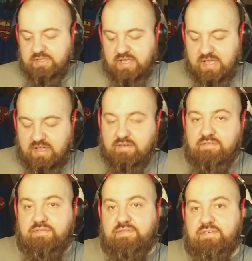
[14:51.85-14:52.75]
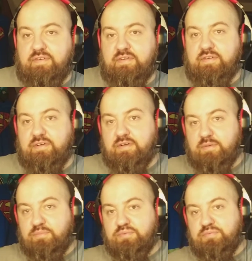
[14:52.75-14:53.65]
have
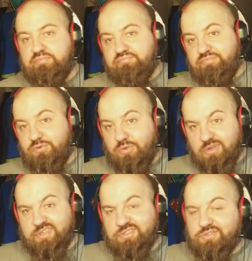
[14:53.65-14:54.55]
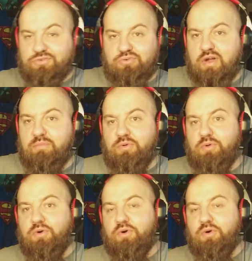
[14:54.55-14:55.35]
quality trouble,